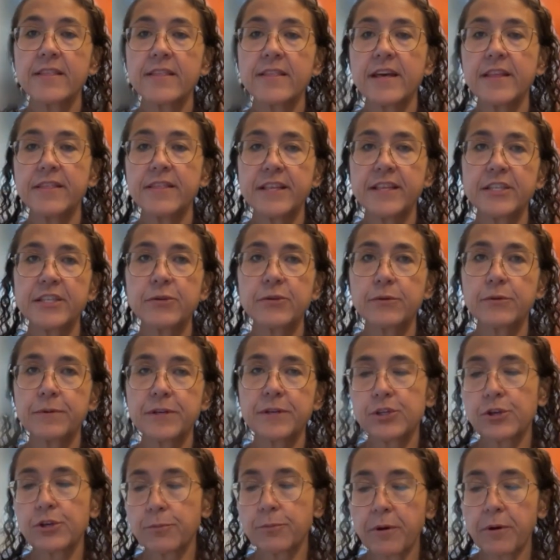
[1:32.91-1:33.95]
that this would
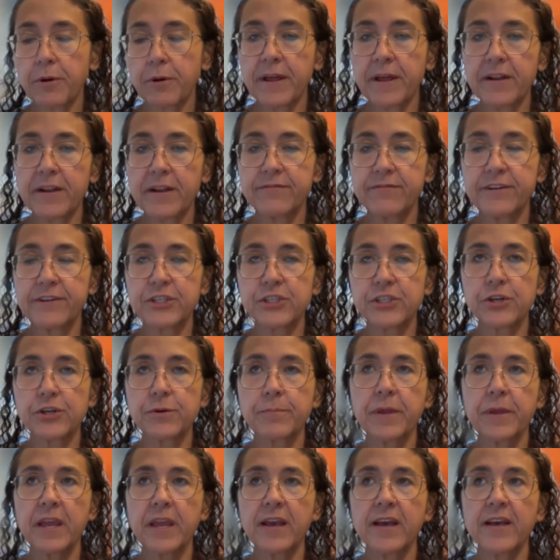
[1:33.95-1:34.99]
be super
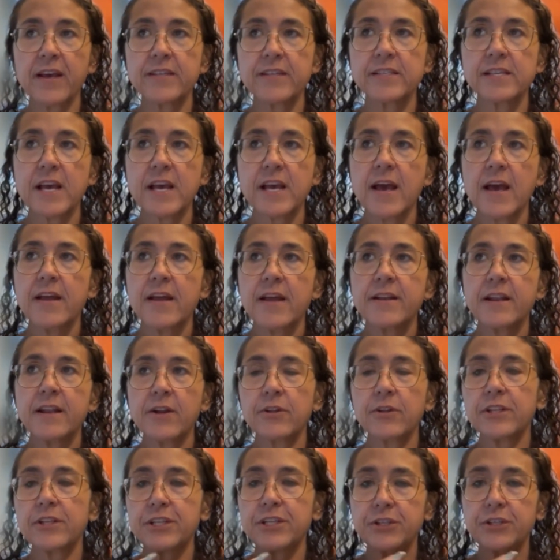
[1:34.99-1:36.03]
beneficial because
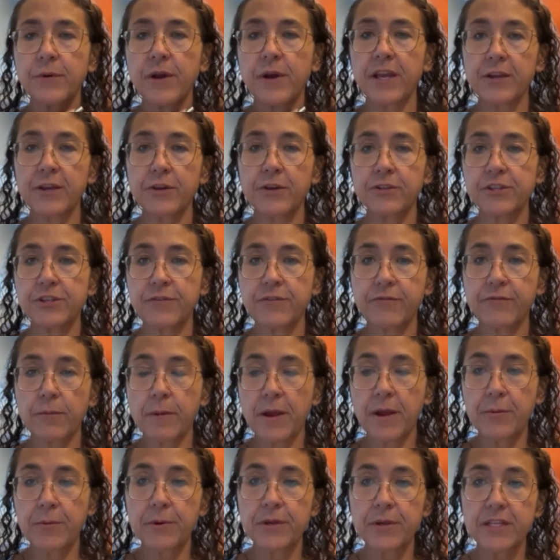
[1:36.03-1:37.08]
not only do I use it for
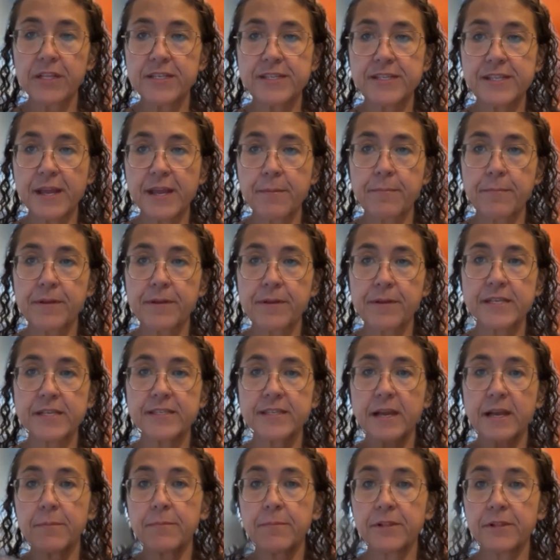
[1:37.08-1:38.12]
my real estate
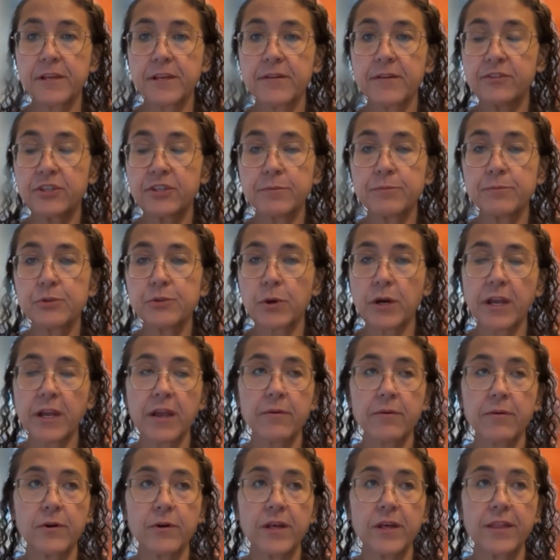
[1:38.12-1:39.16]
business, I believe Jim's
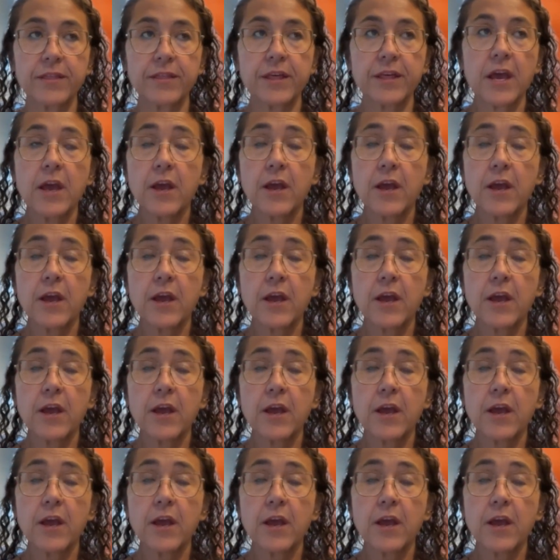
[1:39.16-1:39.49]
working with